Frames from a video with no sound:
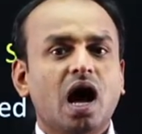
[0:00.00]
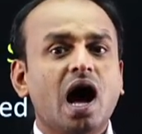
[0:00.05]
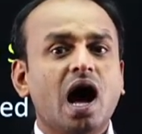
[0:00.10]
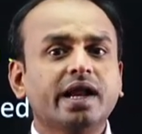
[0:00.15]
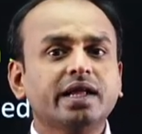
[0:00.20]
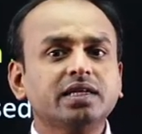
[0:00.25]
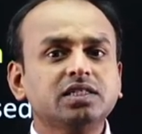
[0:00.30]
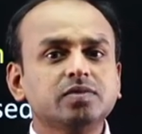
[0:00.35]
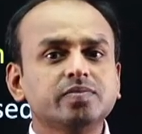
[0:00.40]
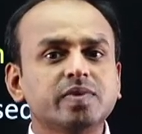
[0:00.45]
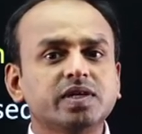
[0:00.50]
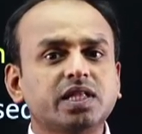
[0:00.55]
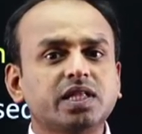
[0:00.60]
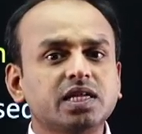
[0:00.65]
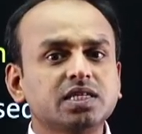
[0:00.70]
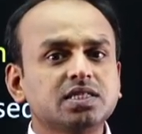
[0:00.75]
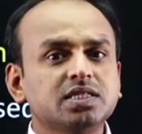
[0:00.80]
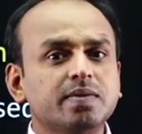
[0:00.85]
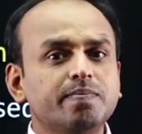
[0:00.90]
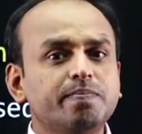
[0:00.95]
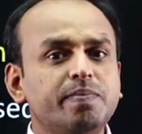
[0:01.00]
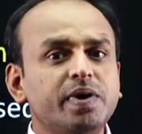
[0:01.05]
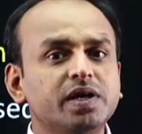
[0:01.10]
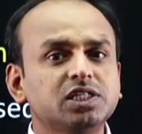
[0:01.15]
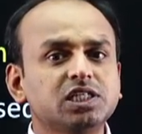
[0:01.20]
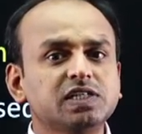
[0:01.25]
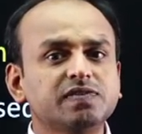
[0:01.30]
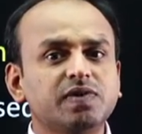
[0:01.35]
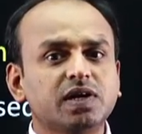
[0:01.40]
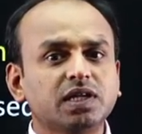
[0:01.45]
R H method is the
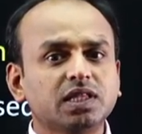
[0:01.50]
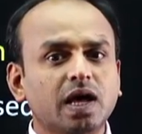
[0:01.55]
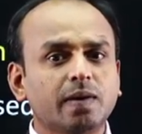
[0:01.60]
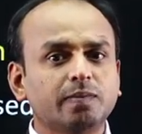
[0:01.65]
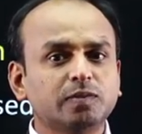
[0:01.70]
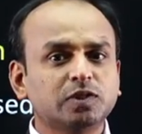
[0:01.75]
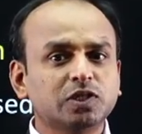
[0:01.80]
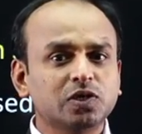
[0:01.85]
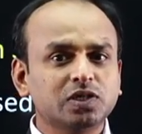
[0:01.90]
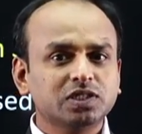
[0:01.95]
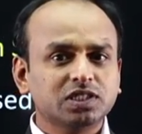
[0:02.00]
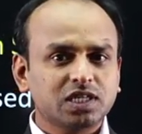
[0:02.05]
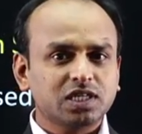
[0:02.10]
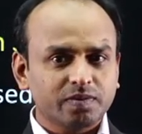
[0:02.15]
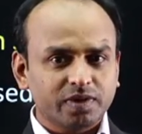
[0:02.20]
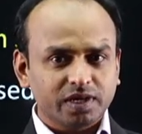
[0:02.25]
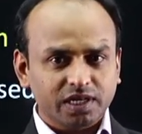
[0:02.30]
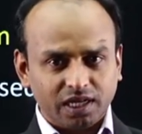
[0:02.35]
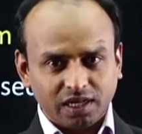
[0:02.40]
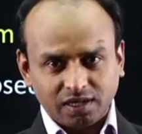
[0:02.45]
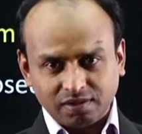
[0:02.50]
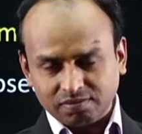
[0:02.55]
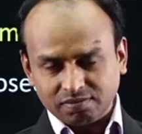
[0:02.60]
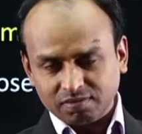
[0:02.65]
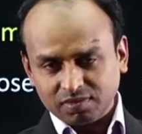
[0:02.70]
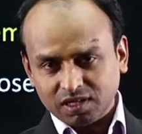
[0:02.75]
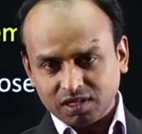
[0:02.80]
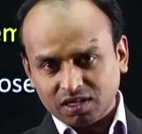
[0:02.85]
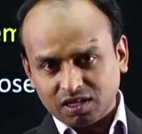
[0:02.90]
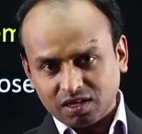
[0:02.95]
best for the absolute stability,
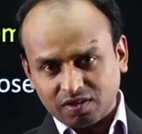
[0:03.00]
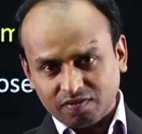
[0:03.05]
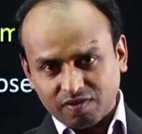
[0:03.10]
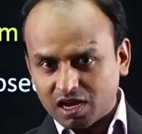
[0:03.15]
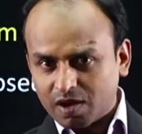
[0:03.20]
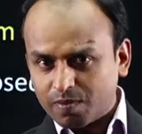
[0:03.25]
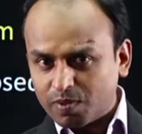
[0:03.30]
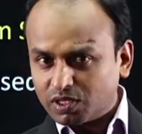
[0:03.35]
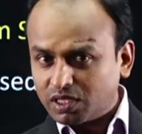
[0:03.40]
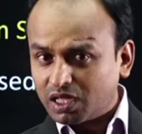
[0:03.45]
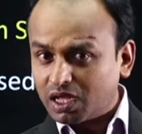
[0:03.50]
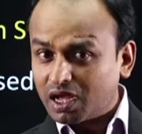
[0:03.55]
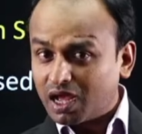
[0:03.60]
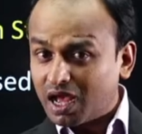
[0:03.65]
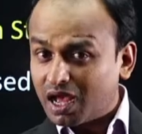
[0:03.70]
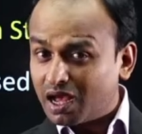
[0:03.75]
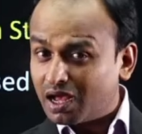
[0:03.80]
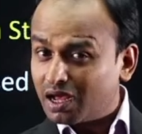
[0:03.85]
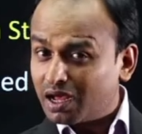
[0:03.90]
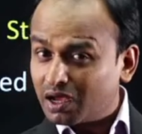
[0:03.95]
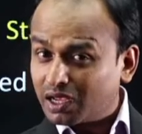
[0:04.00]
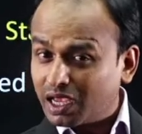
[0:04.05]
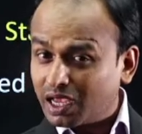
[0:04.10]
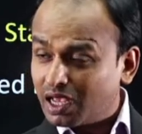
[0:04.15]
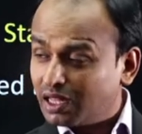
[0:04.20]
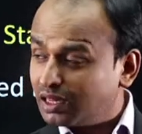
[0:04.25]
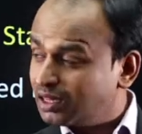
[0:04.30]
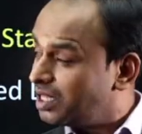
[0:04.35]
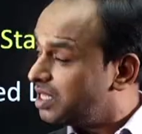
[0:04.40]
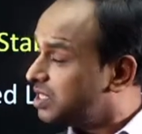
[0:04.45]
where about the,
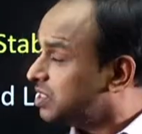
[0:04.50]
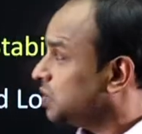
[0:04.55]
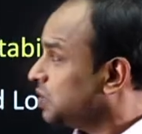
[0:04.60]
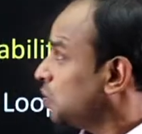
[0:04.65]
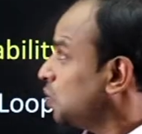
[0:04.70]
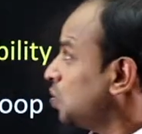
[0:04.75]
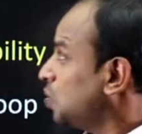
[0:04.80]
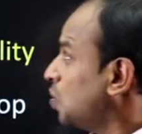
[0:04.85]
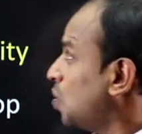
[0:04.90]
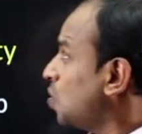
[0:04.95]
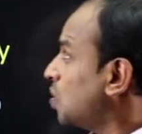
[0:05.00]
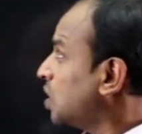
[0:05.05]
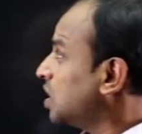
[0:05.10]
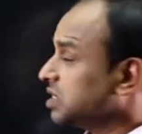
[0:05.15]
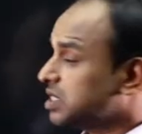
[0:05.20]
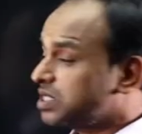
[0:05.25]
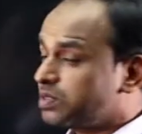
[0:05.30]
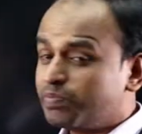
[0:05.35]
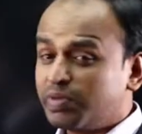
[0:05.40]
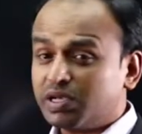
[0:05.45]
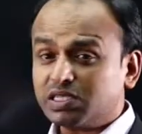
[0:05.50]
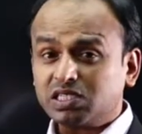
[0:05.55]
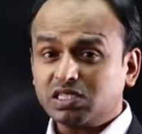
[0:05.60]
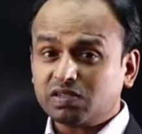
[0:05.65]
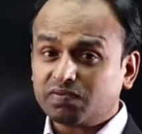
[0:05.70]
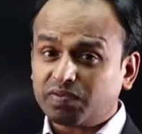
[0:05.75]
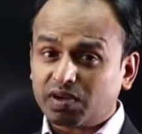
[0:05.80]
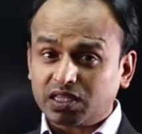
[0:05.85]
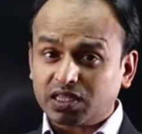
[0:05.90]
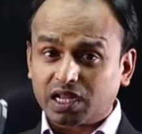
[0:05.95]
okay, this root locus is best
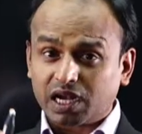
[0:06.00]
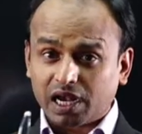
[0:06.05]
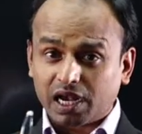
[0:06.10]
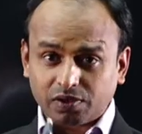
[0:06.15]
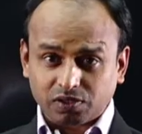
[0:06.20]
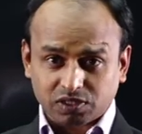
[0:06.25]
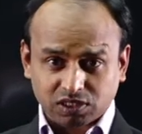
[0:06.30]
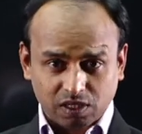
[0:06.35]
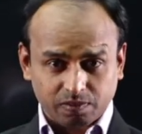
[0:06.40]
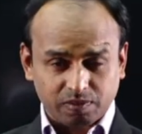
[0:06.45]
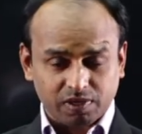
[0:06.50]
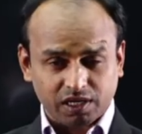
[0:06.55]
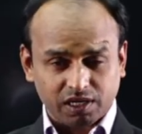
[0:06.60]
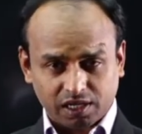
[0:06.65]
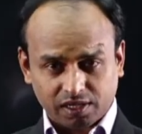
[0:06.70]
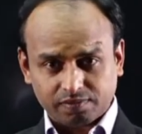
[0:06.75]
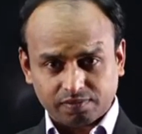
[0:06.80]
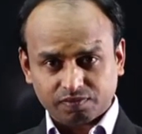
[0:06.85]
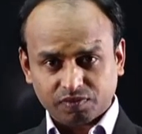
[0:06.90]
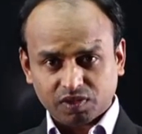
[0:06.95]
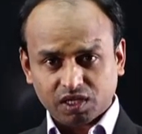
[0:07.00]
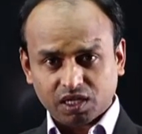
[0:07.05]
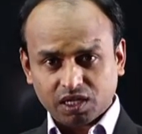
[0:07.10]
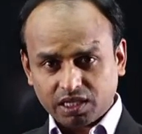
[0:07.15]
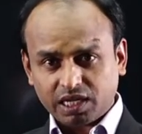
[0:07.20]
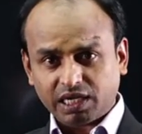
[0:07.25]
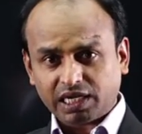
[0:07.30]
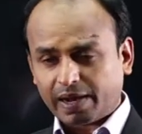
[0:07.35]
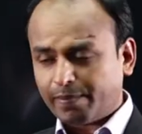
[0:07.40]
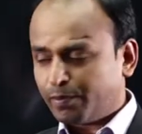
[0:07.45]
for the relative stability,
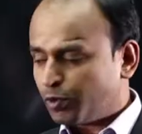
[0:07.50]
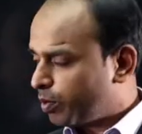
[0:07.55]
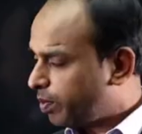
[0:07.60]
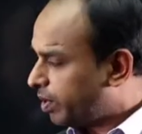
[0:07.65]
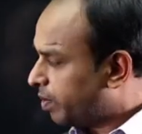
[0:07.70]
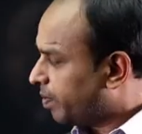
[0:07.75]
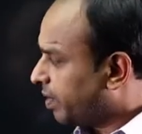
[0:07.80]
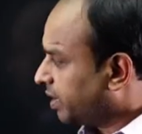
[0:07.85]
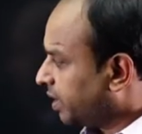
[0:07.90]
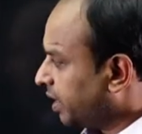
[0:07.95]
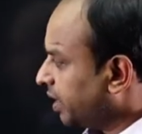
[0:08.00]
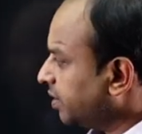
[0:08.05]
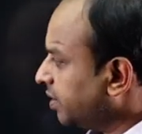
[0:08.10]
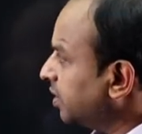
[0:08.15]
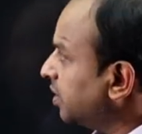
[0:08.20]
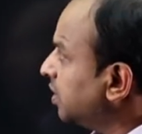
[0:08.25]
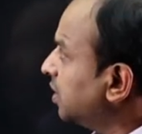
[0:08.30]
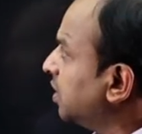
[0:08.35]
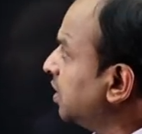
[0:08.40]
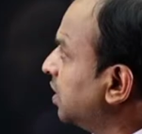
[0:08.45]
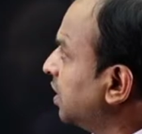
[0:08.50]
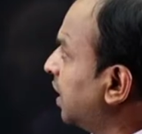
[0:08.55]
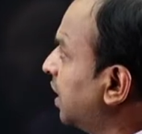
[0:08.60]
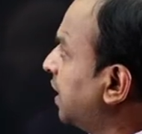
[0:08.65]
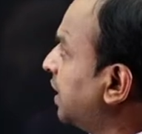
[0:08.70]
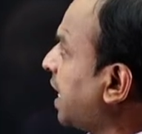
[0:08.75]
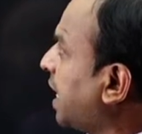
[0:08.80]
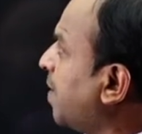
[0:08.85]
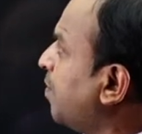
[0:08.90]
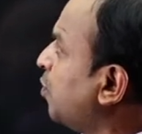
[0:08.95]
the time domain method.
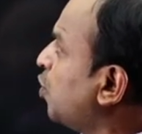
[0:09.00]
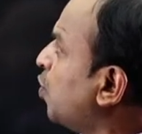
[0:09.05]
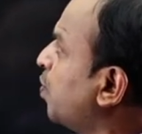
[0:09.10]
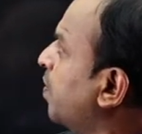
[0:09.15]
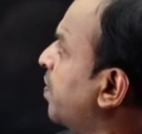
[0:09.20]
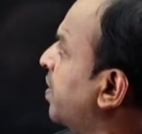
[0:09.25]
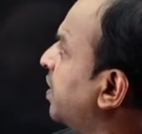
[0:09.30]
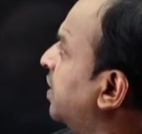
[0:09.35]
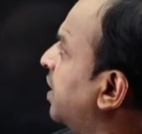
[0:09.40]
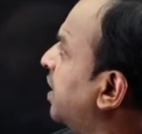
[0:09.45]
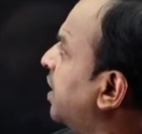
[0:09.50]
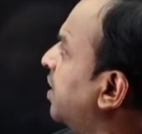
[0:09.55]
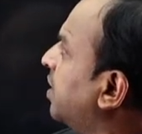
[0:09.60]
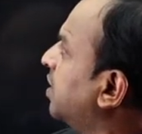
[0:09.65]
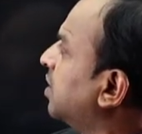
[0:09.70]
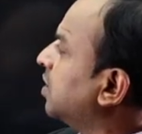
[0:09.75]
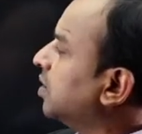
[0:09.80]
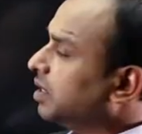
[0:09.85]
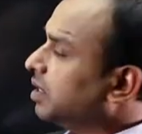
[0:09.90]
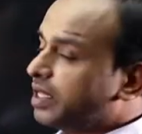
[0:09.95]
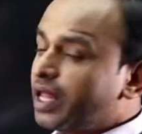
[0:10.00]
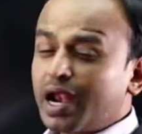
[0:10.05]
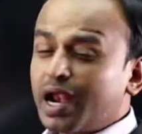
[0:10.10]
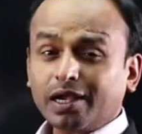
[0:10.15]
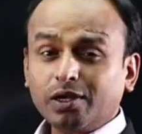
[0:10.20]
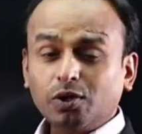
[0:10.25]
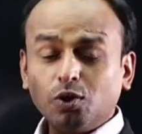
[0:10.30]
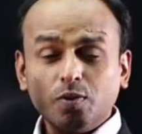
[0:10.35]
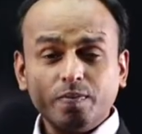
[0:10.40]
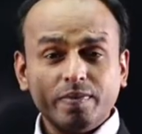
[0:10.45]
In time domain method, there
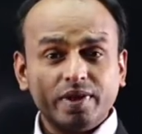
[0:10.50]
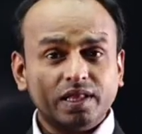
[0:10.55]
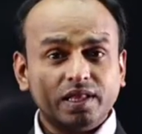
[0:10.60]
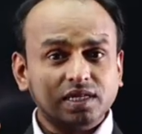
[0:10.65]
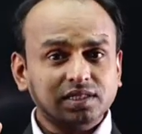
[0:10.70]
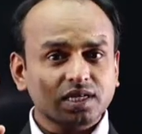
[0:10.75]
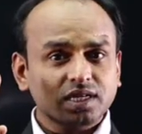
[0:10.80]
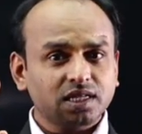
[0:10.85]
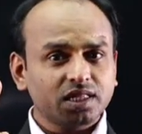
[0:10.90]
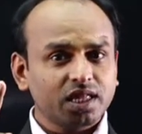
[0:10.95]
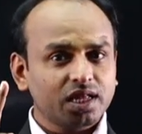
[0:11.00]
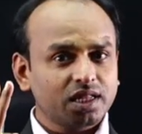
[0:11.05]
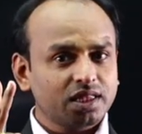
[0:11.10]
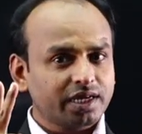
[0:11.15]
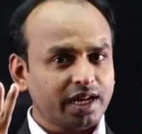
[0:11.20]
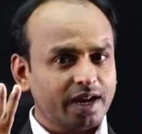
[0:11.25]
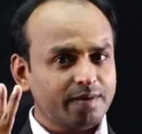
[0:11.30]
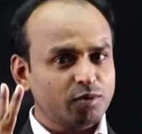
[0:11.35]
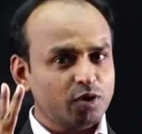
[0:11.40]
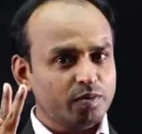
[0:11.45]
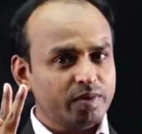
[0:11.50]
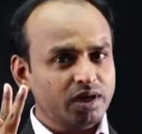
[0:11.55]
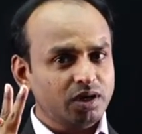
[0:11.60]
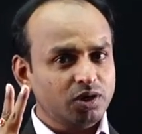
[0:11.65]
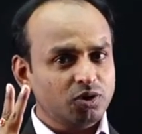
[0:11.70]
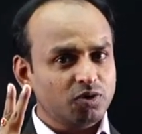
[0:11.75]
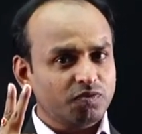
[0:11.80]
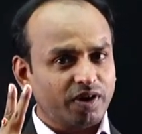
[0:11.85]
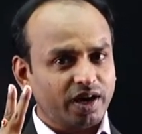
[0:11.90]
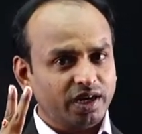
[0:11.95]
are two methods are there in the time
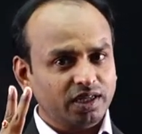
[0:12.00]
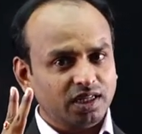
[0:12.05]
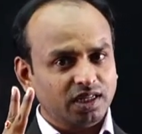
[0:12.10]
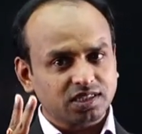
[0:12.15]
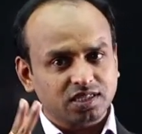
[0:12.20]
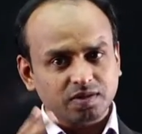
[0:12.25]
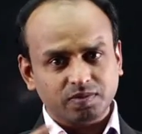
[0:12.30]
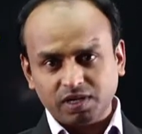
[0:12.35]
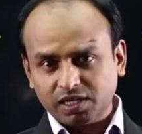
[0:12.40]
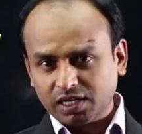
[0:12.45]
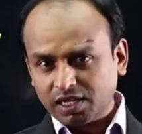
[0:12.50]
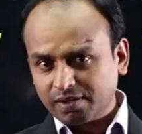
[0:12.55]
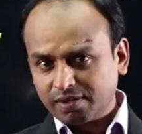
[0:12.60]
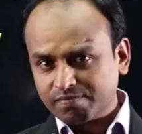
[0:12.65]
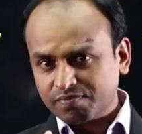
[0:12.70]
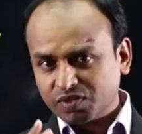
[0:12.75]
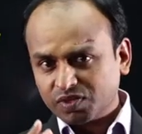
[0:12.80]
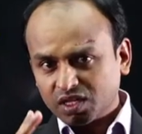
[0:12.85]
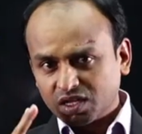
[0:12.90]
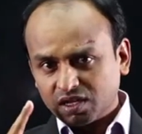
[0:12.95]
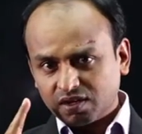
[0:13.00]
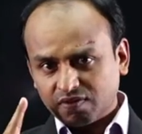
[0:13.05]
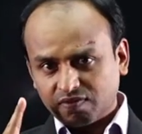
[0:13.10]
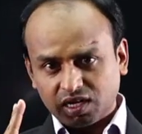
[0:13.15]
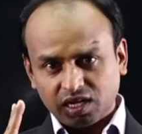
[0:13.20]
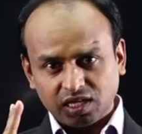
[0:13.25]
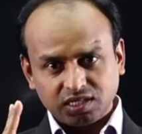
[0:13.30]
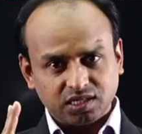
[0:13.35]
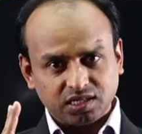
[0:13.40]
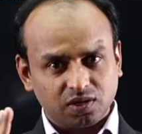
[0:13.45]
domain to find the stability.
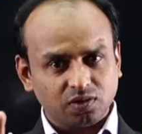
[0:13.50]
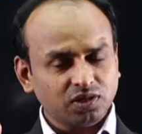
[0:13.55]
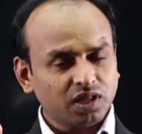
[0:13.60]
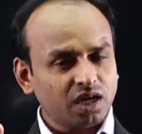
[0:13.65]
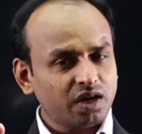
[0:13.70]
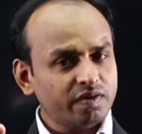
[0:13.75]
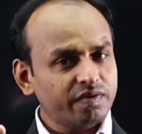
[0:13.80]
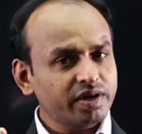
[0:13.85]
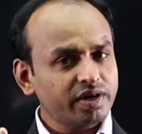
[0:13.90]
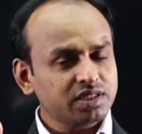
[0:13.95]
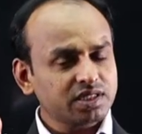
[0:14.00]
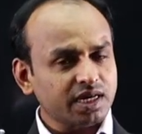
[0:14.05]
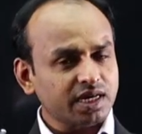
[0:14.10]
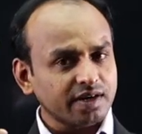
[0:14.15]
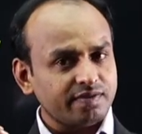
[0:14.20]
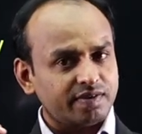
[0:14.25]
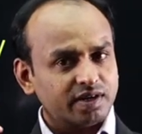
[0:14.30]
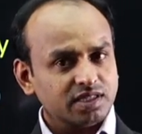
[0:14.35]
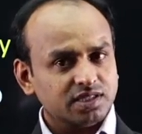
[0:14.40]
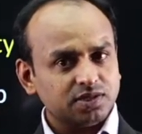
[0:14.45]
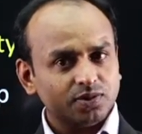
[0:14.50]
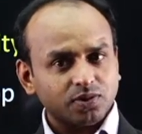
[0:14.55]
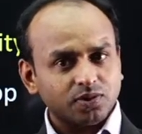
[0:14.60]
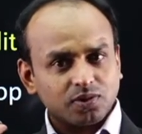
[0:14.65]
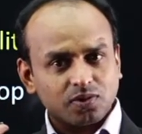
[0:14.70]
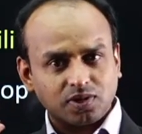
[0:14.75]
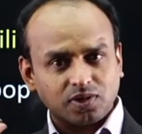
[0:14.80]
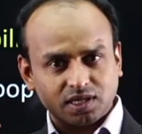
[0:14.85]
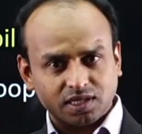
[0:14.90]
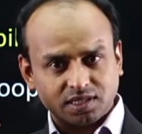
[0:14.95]
One Routh Hurwitz, second one is
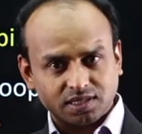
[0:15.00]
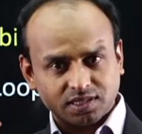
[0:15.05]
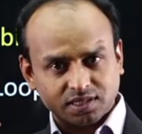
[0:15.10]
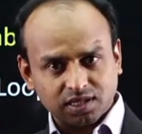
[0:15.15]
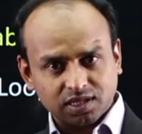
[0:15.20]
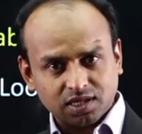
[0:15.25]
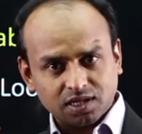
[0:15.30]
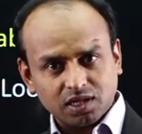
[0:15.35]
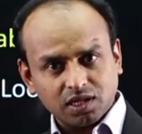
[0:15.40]
root locus.